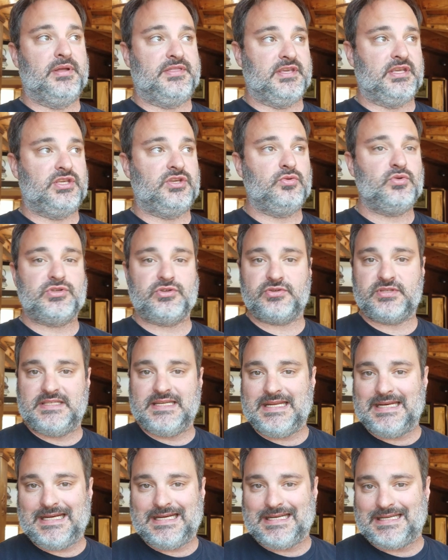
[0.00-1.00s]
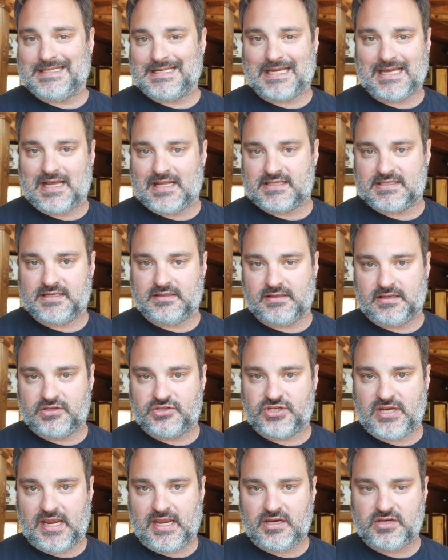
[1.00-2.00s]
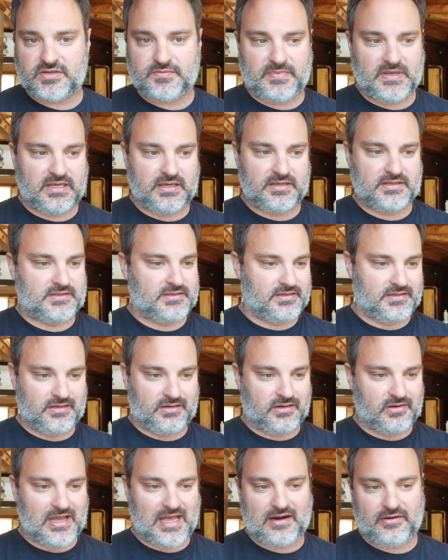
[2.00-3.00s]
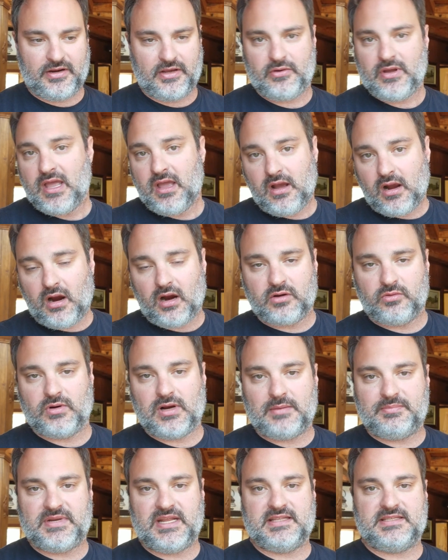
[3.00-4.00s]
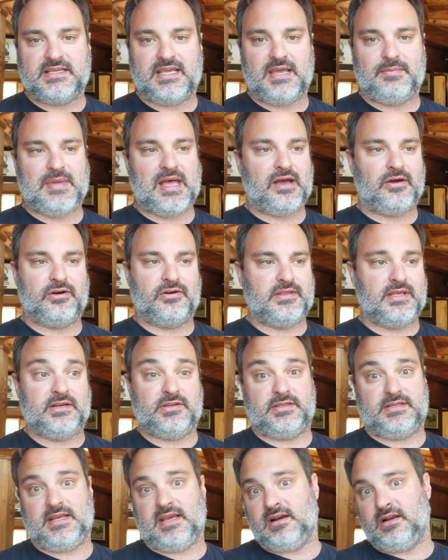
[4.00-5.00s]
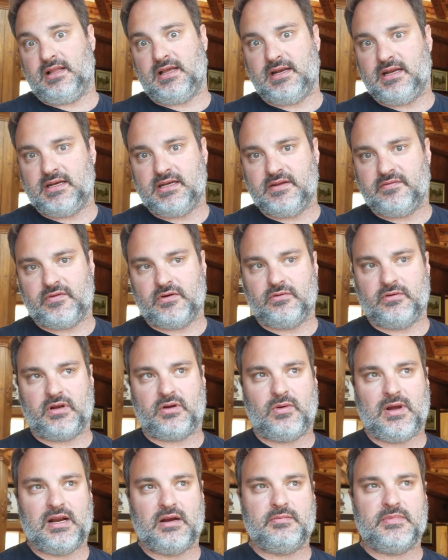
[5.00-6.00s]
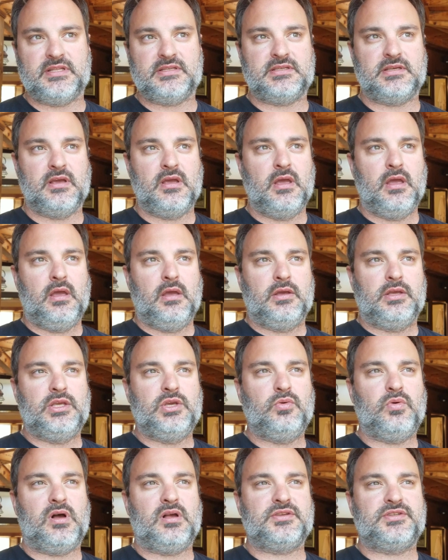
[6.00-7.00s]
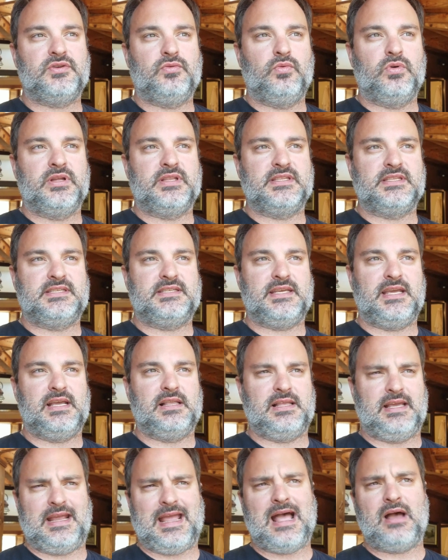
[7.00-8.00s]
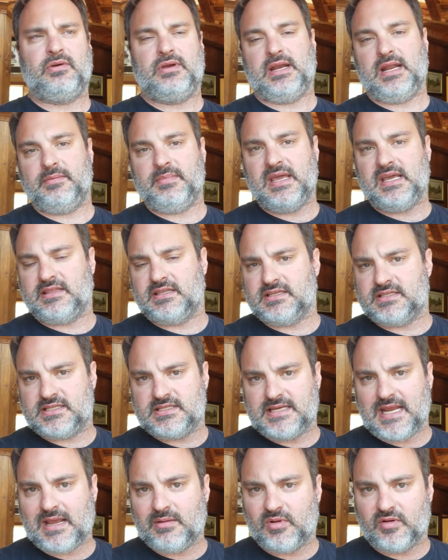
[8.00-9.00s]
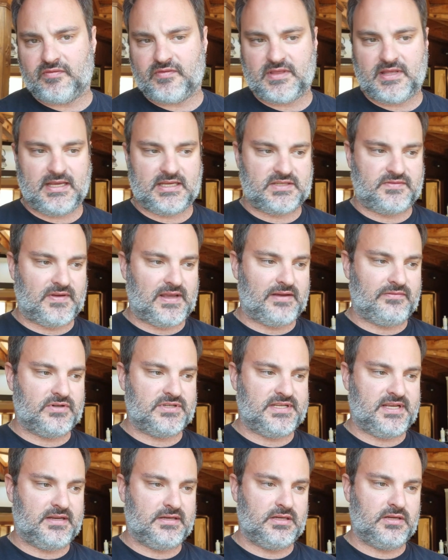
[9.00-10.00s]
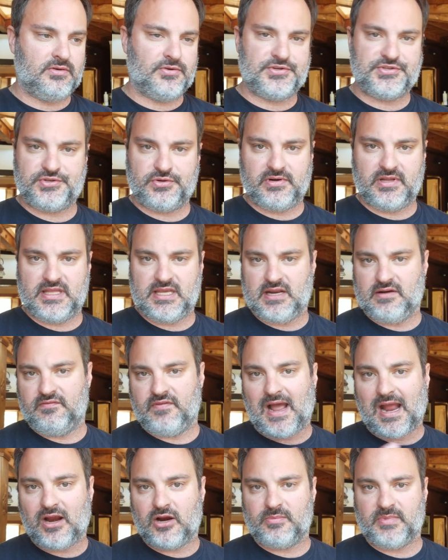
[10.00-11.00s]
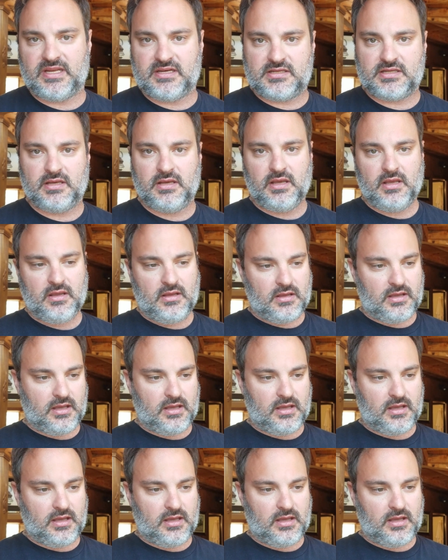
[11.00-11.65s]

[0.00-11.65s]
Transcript: but the users needed it to constantly change because, I don't know, hardware updates came out, or they just had a lot of different requirements. You also wouldn't say, like, how can I make this stable for the next 5 or 10 years? Sort of the environment